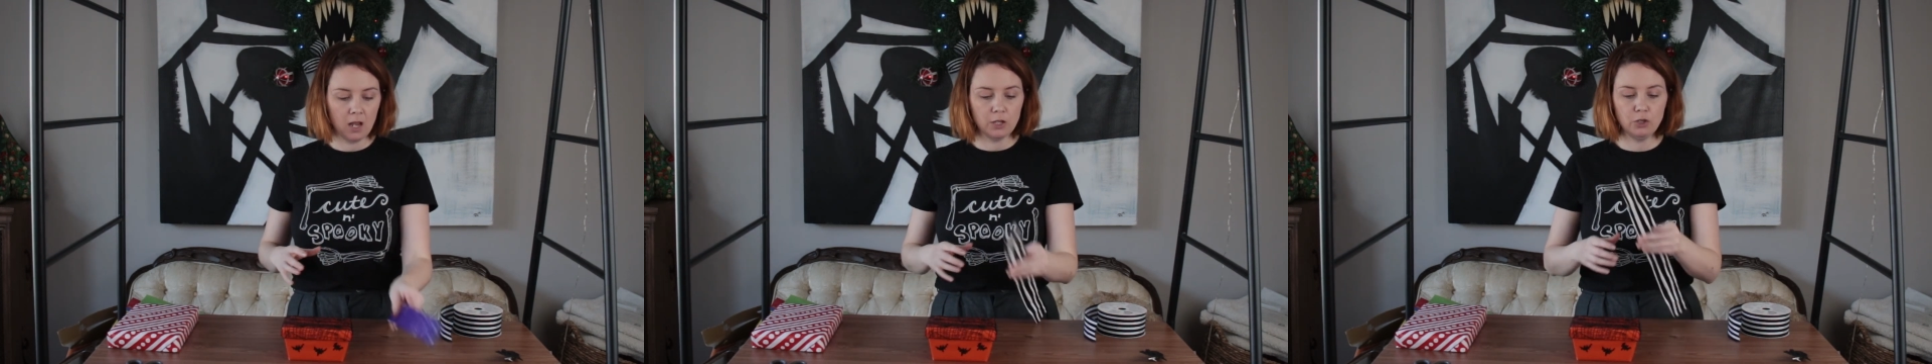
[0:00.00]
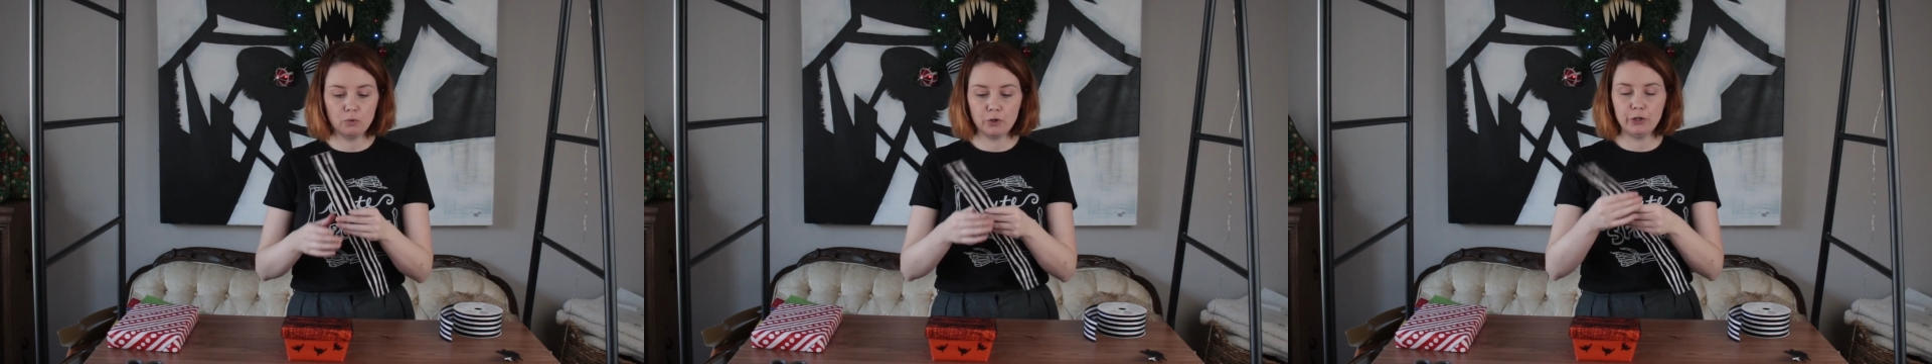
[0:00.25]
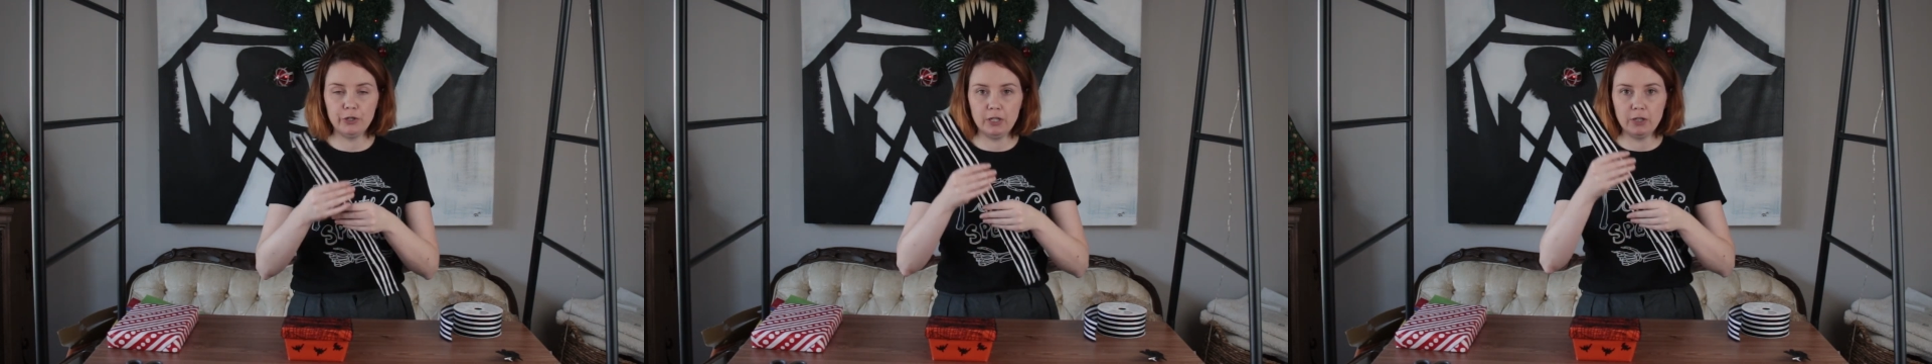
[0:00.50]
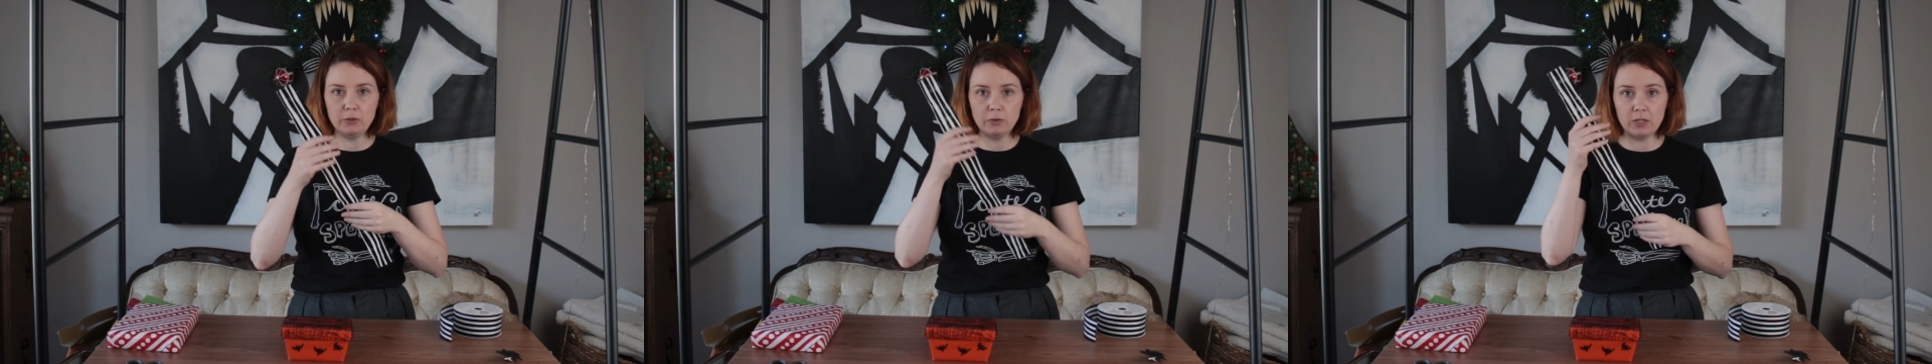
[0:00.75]
you could
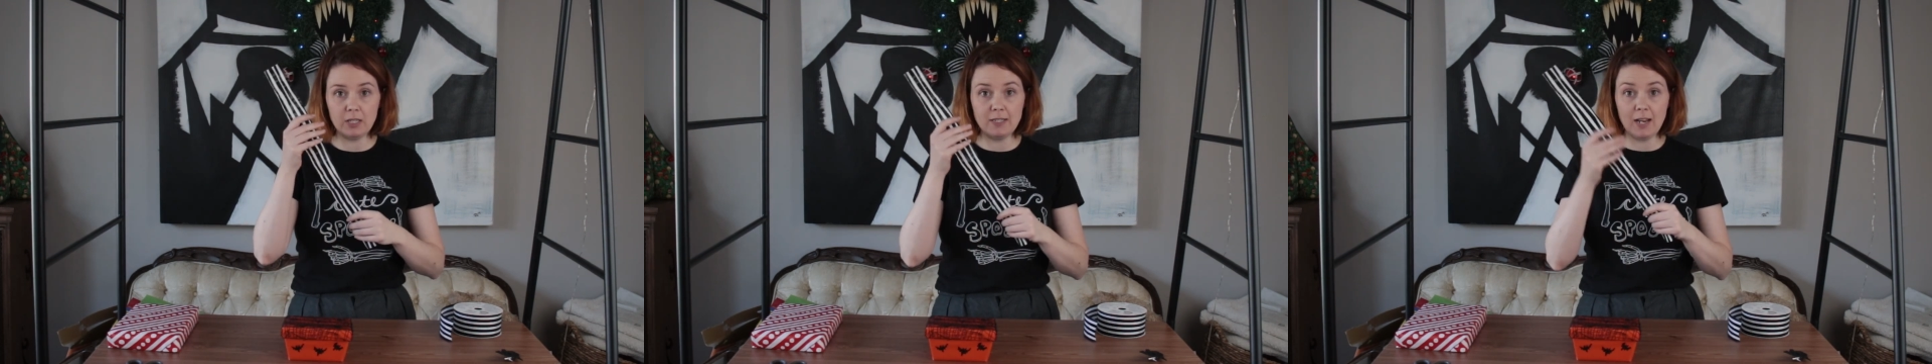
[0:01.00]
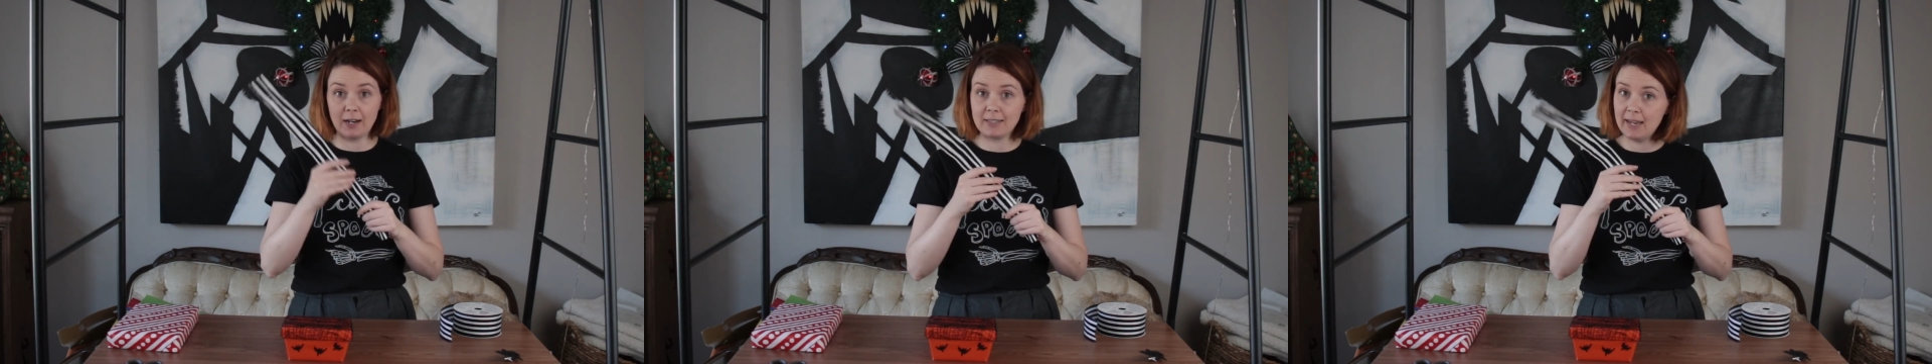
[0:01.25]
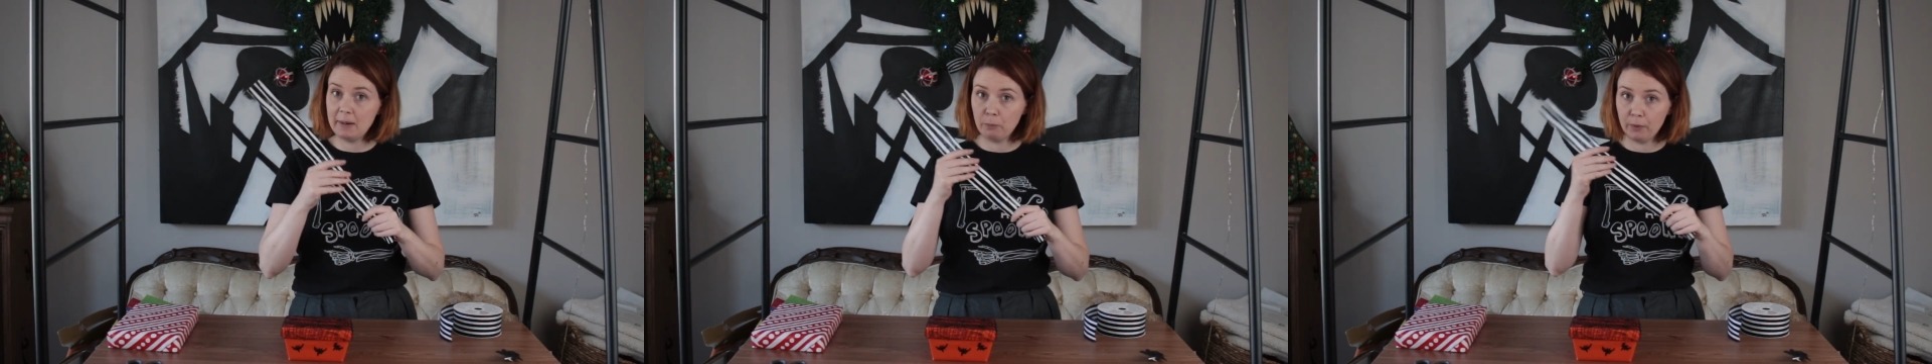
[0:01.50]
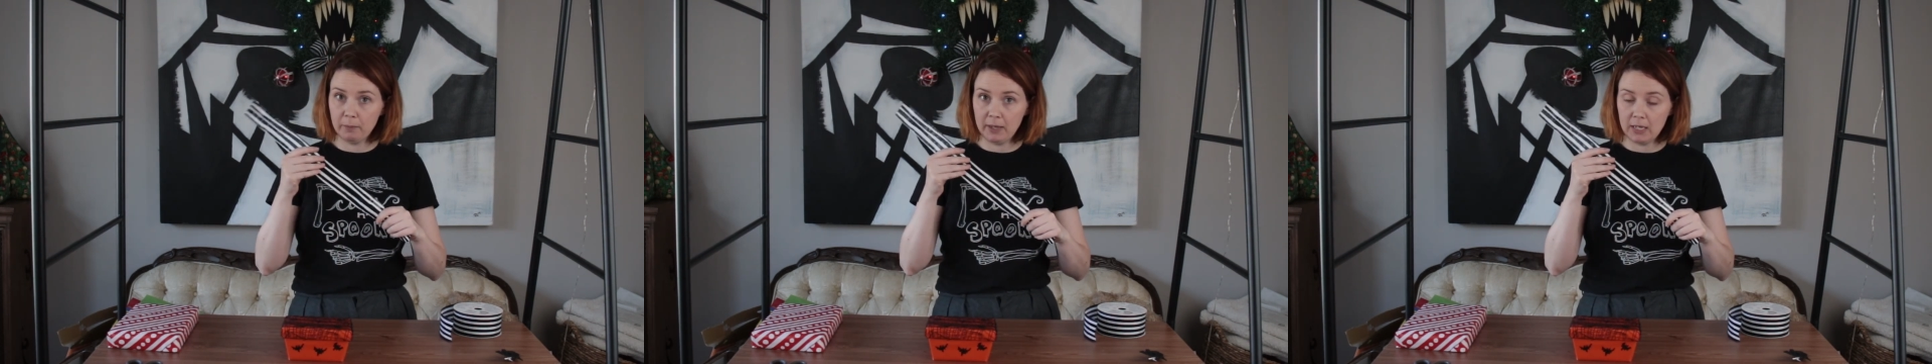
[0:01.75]
use the duct tape
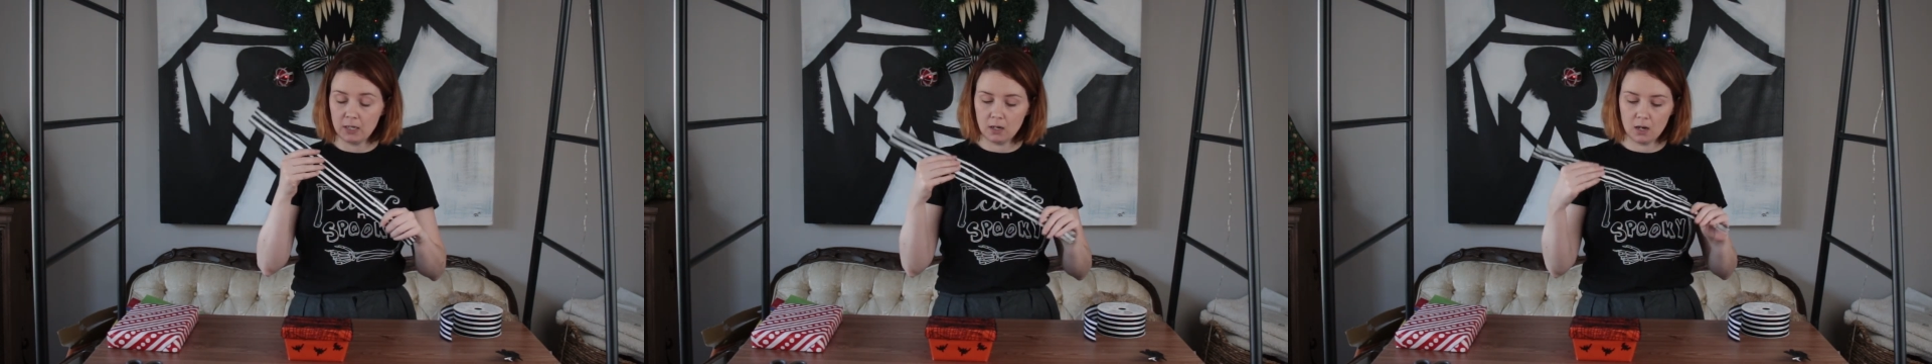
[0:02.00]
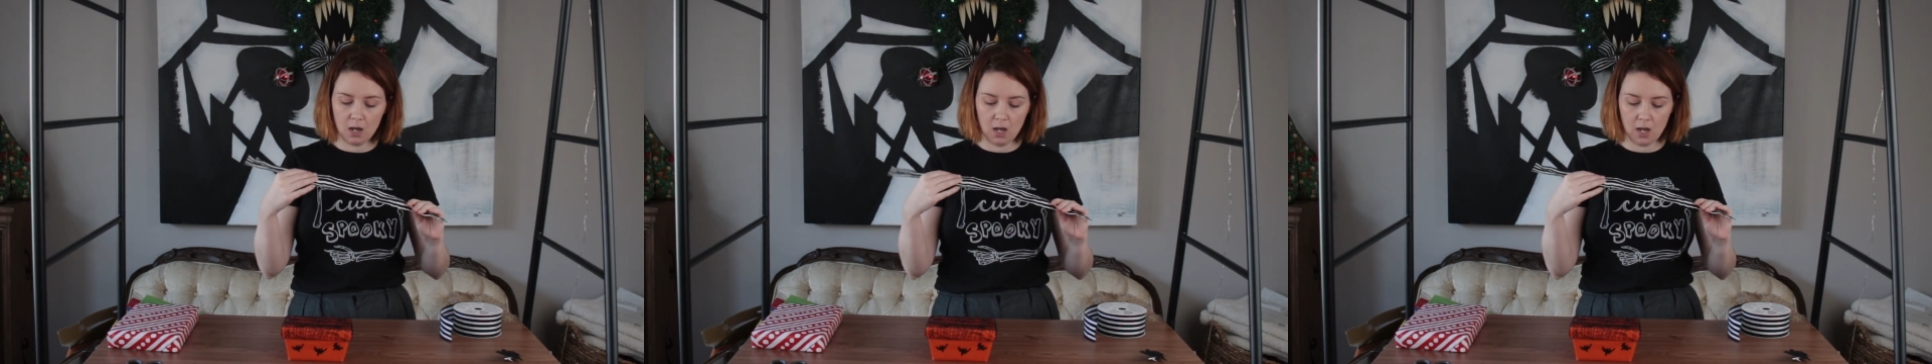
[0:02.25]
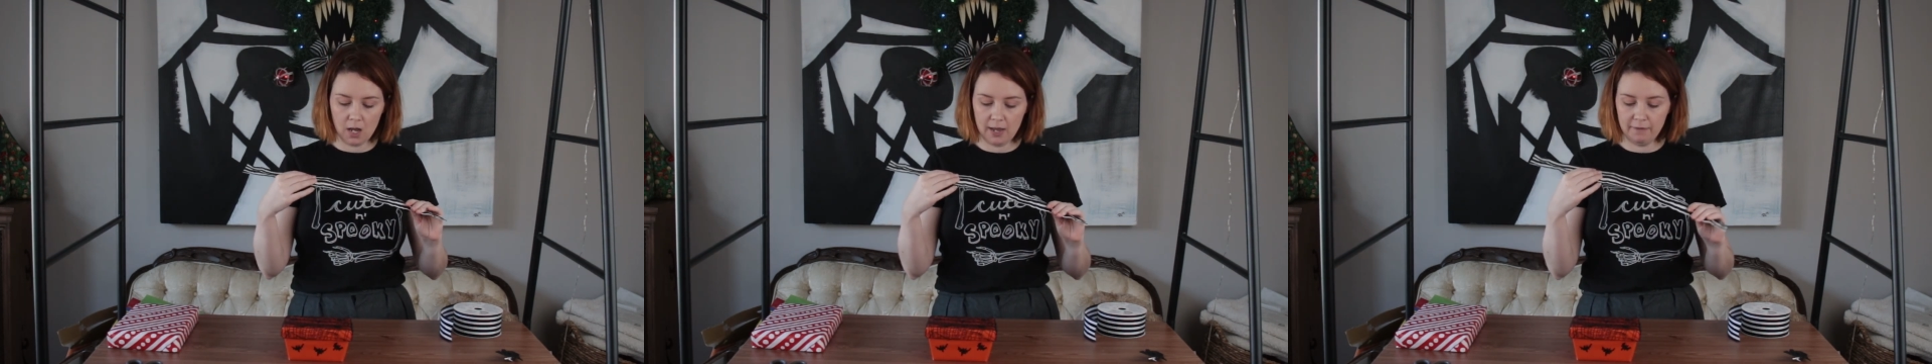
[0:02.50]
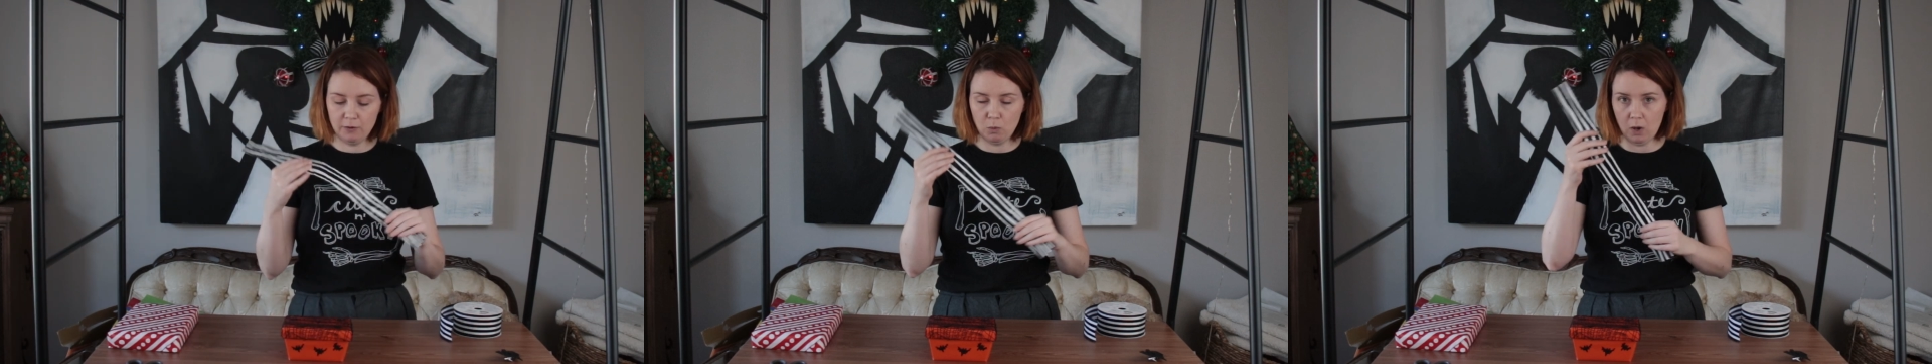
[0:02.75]
ribbon
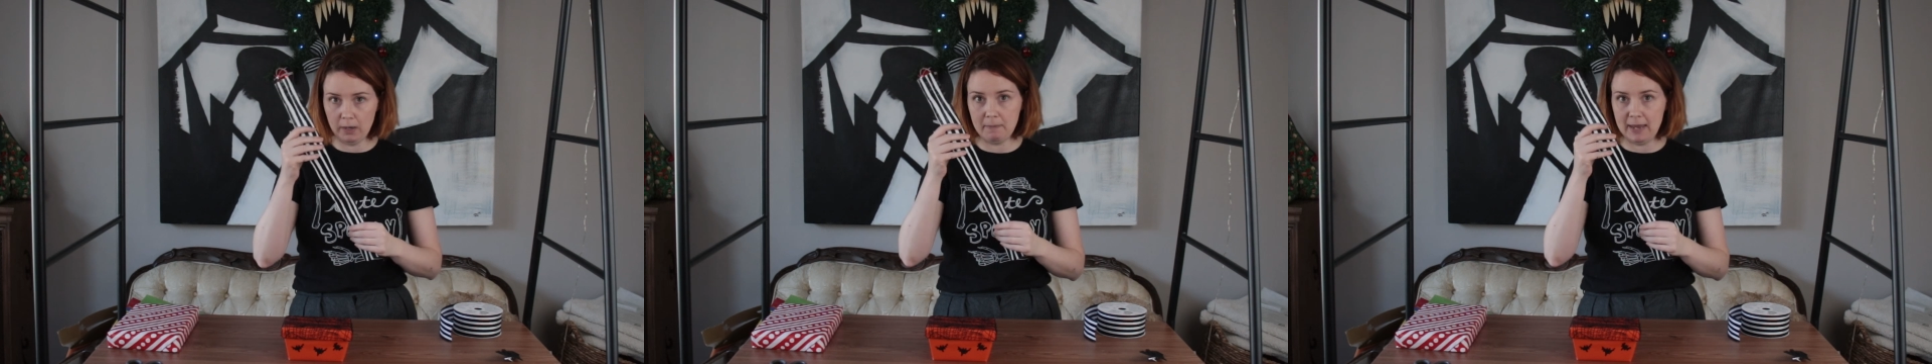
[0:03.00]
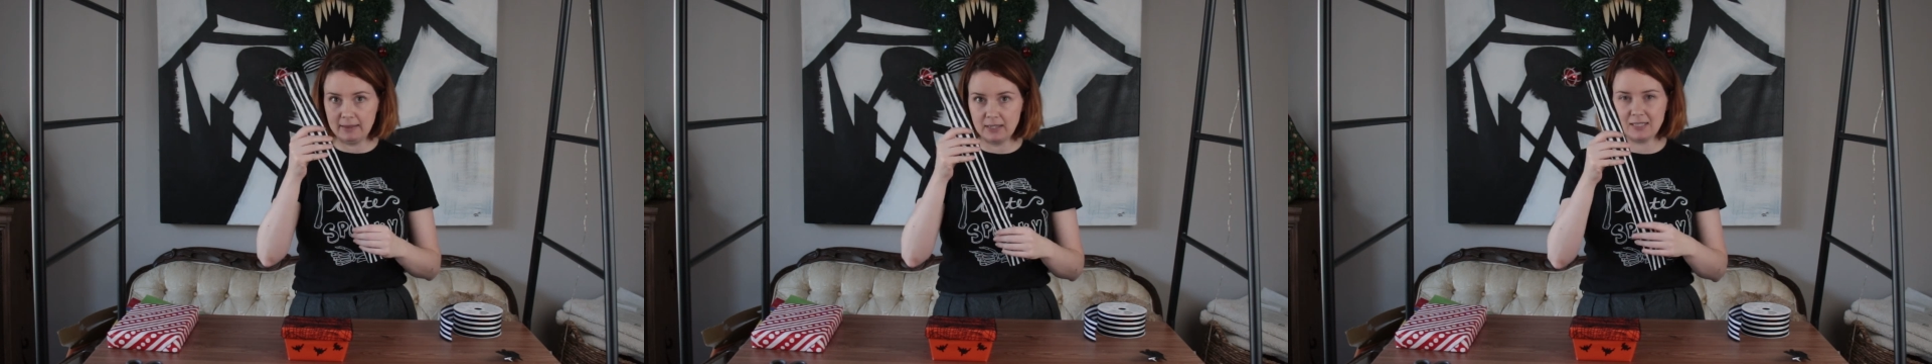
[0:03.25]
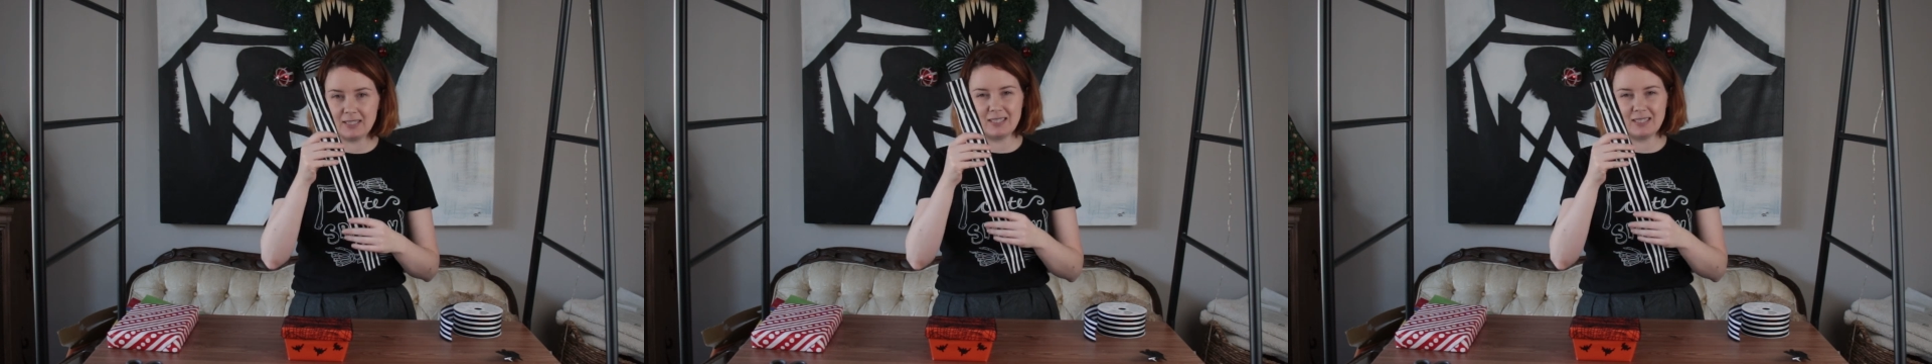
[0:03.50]
if you want to make this.